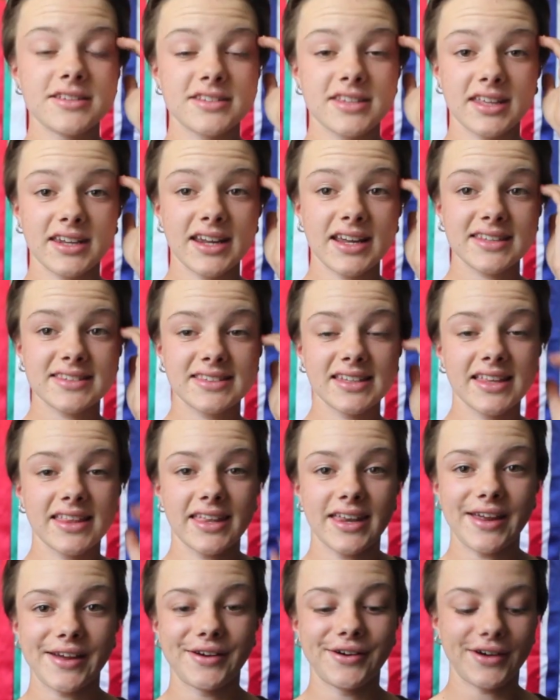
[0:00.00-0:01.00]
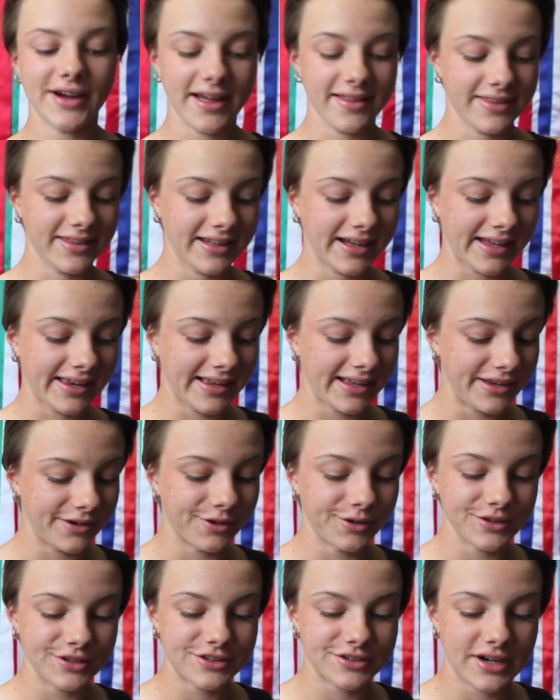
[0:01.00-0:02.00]
So the next thing that I got at the Adelaide
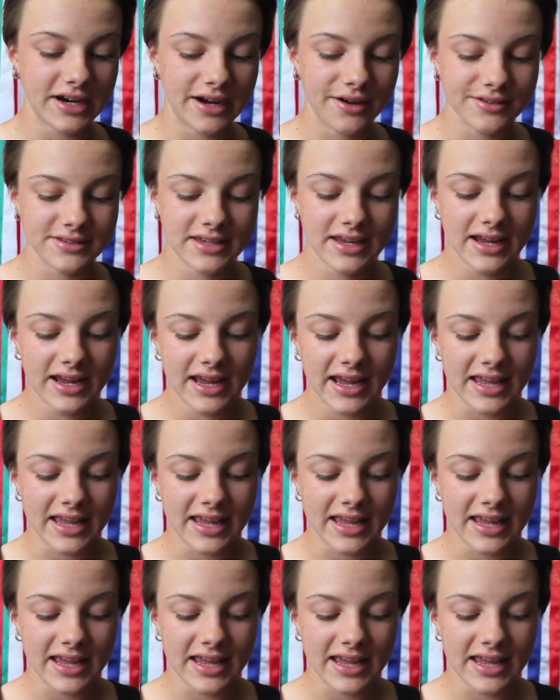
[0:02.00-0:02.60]
Horse Trials